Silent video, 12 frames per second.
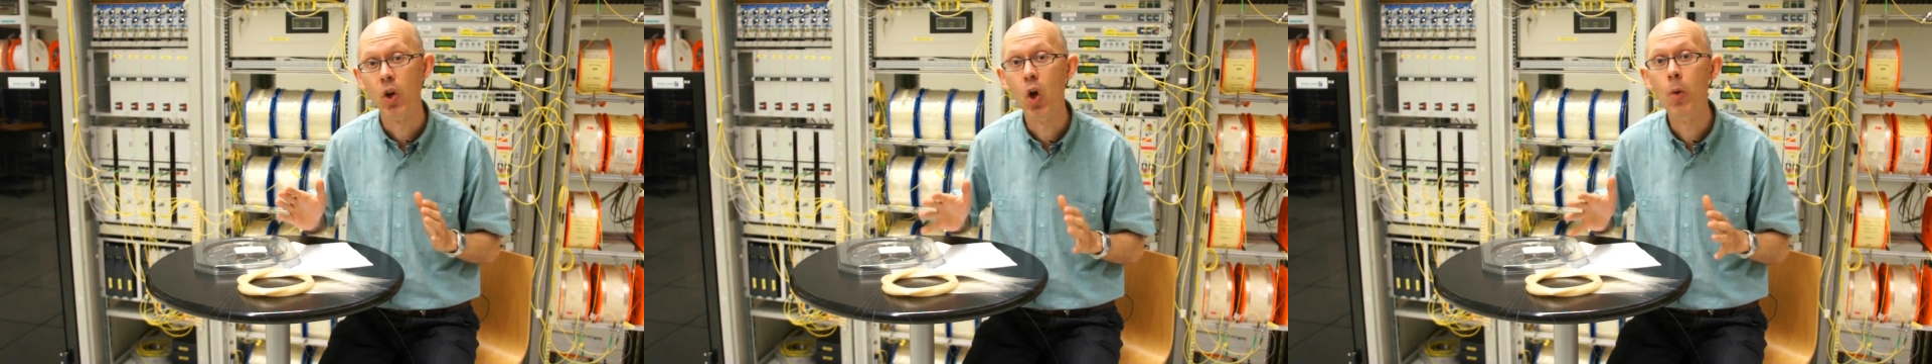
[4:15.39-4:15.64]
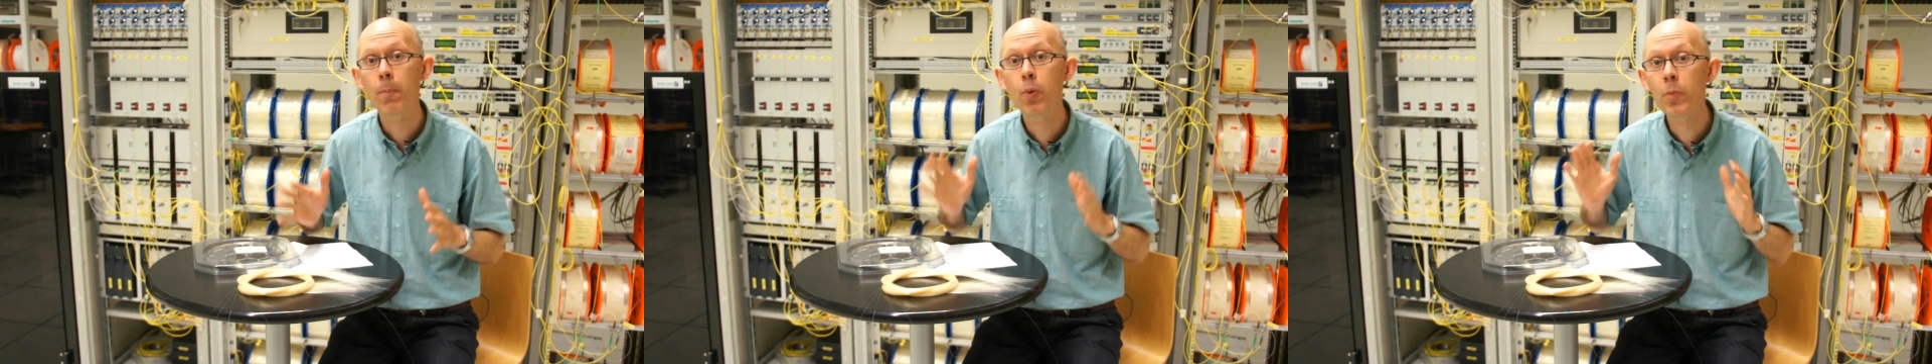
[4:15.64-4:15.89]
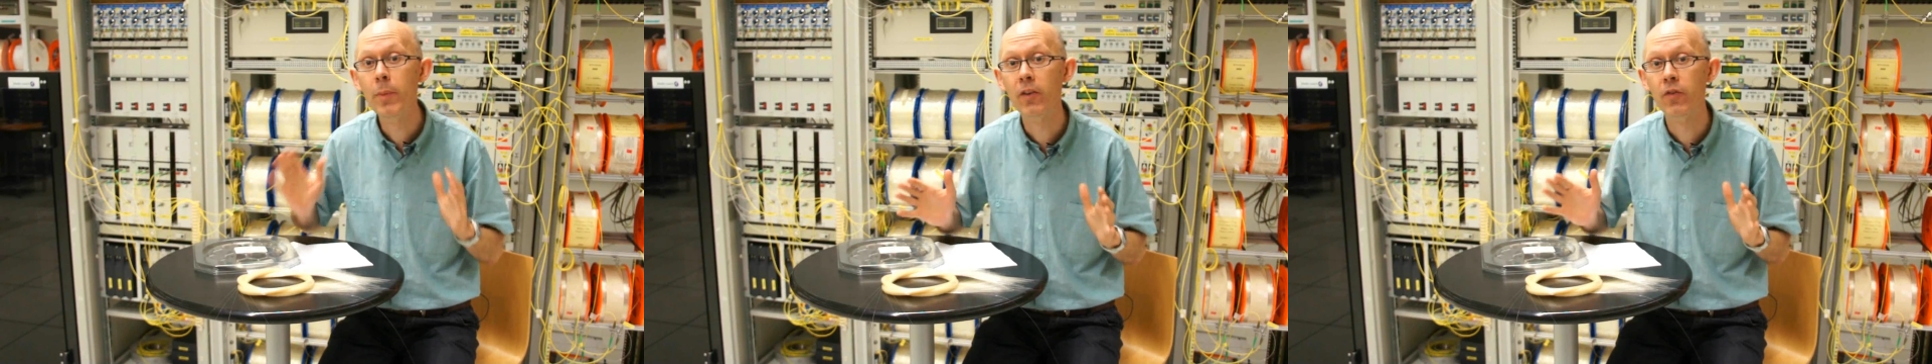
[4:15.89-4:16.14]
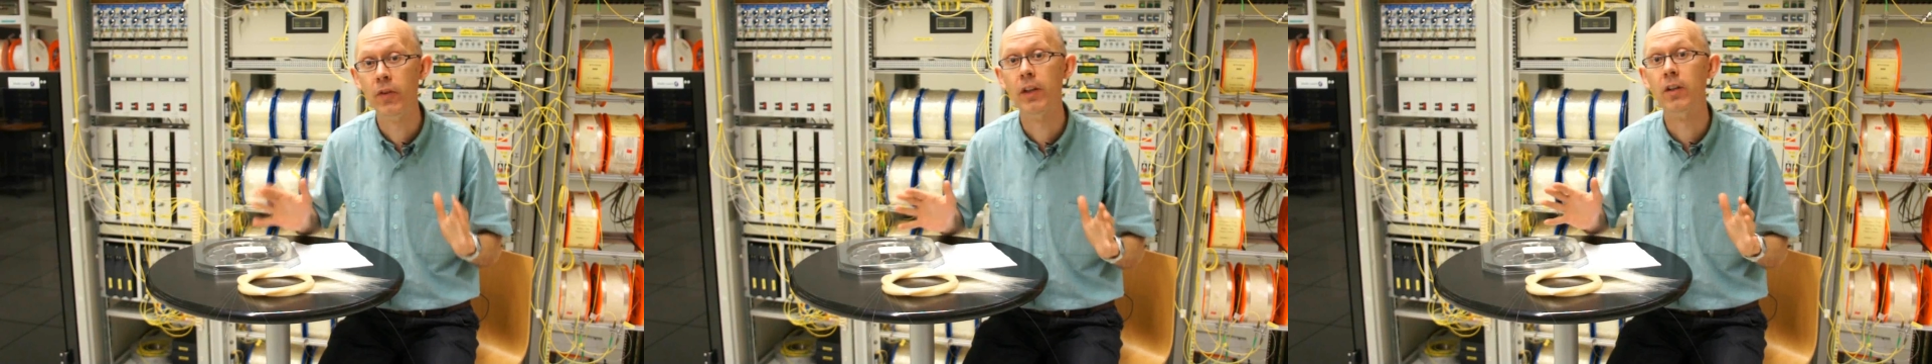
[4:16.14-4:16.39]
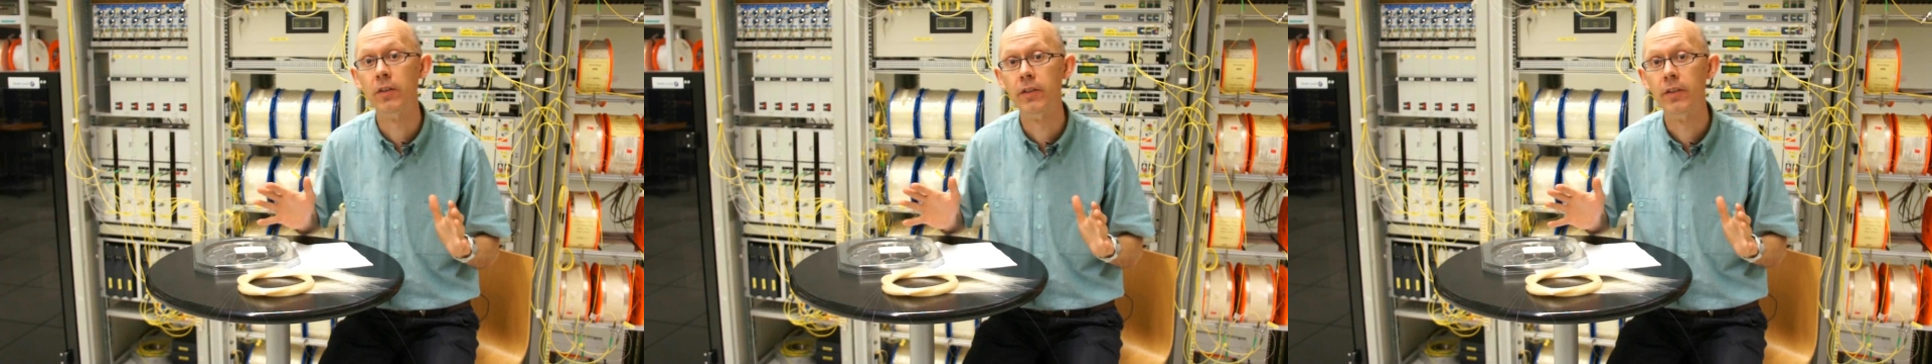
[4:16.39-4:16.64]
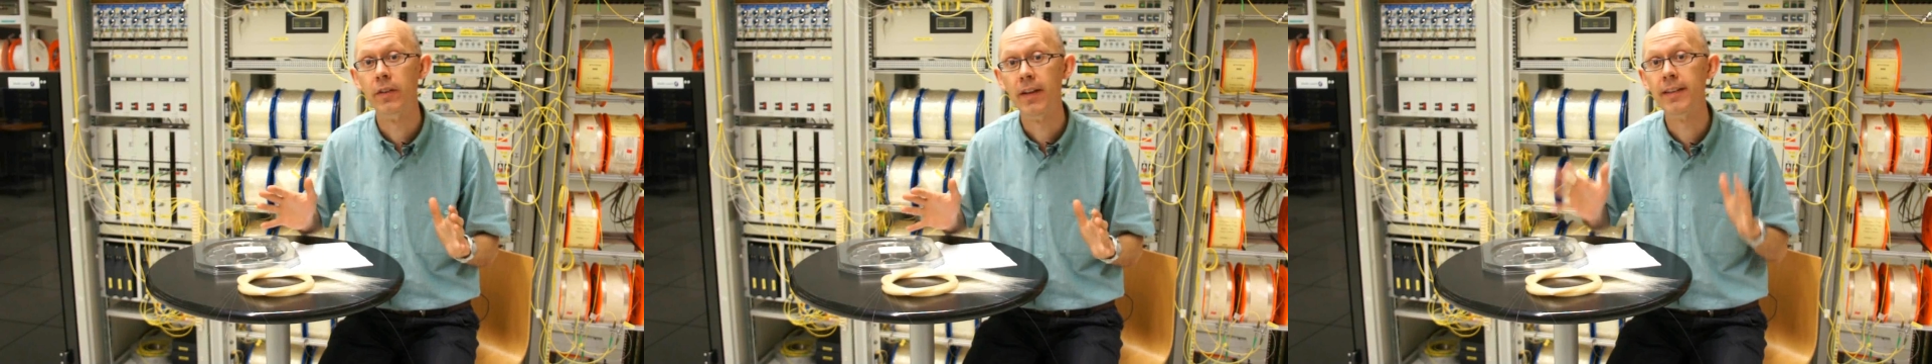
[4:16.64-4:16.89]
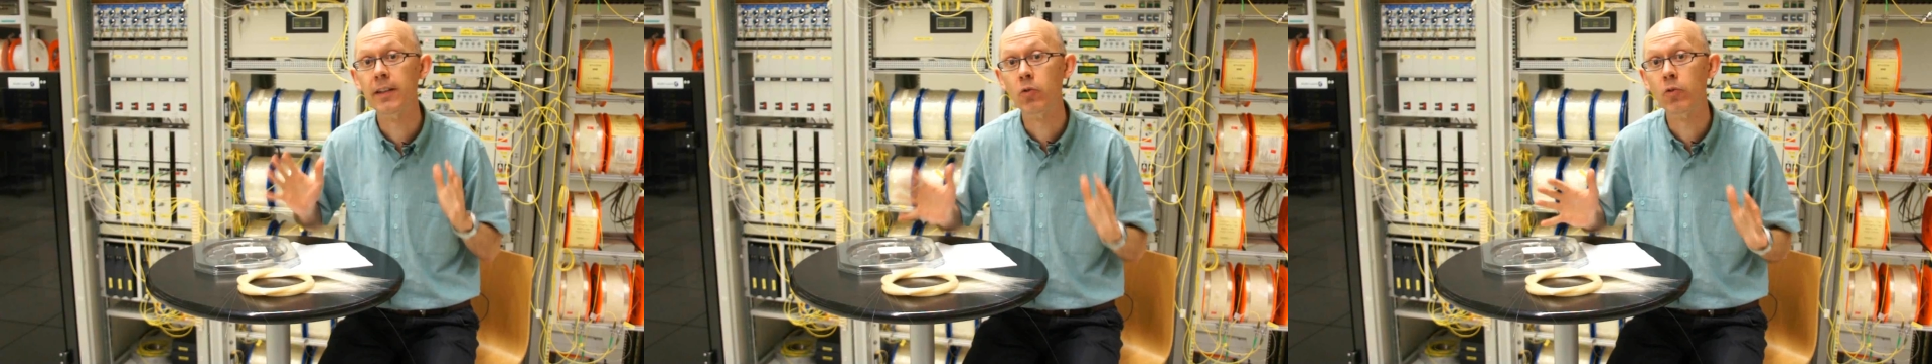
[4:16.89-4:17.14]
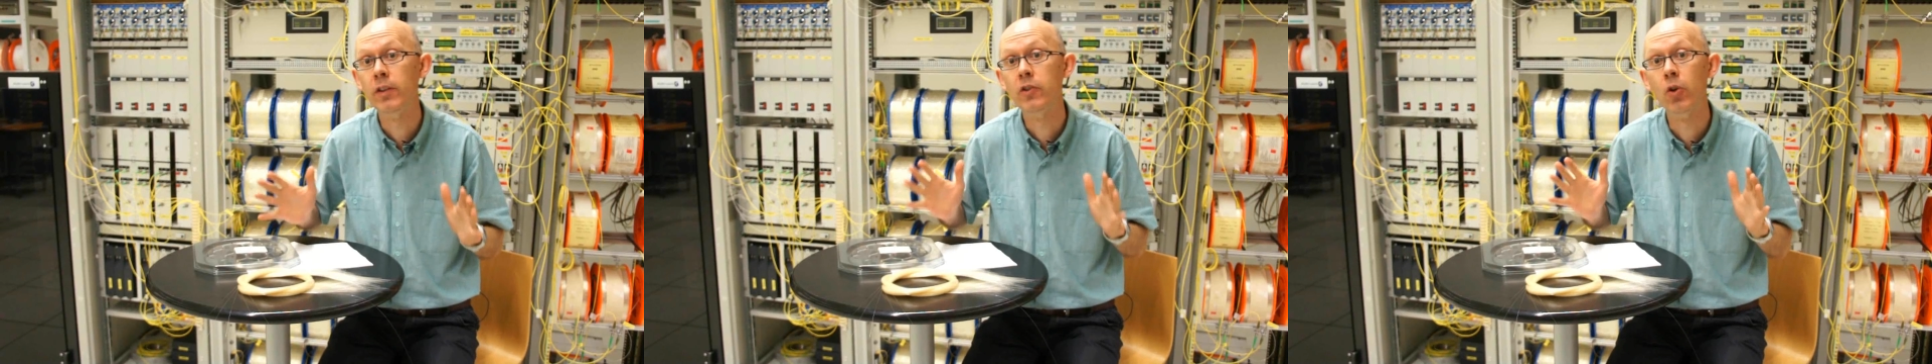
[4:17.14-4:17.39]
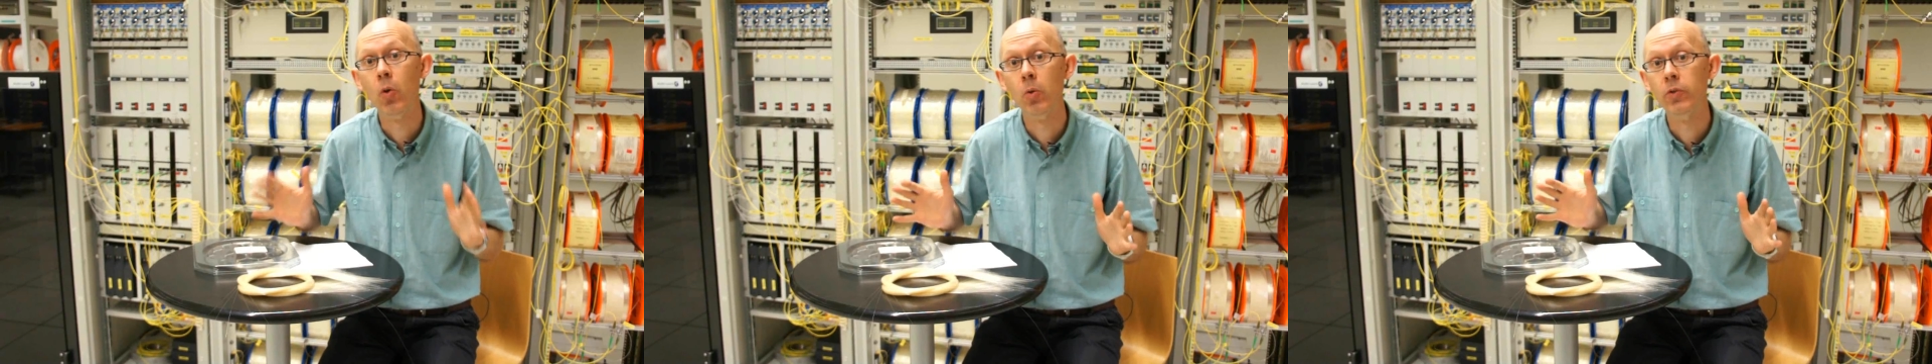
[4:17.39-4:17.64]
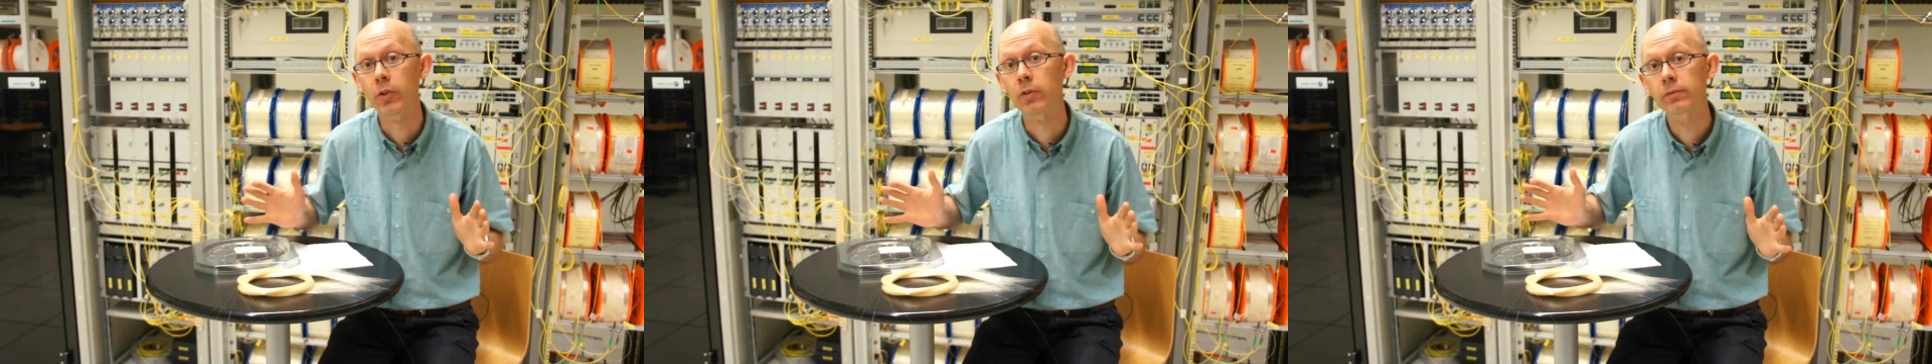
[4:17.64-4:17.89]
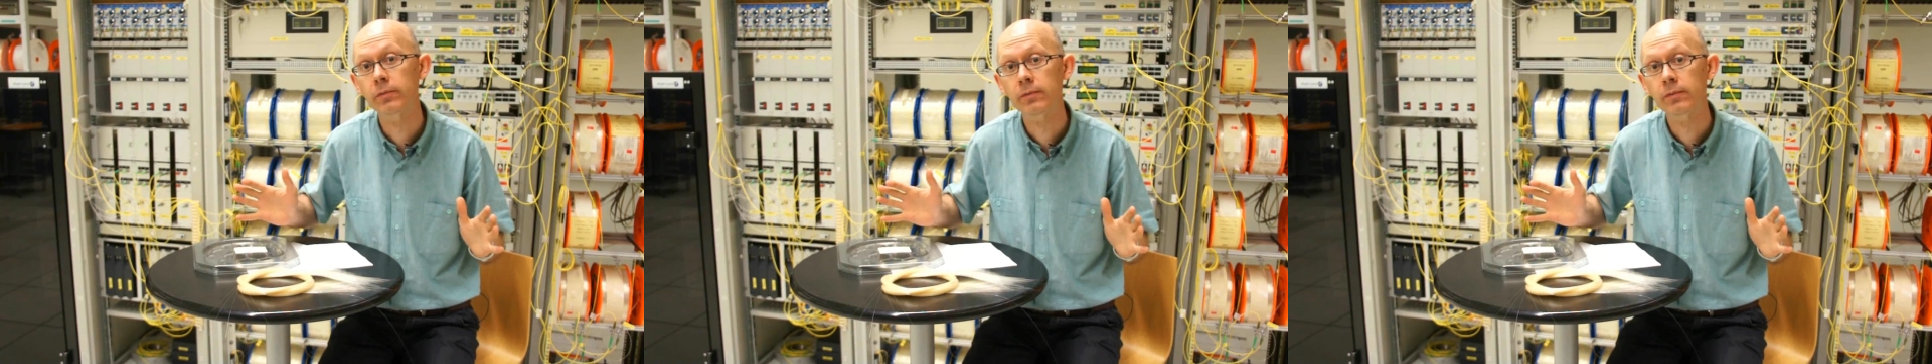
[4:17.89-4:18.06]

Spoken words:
a booming field, as I already told you,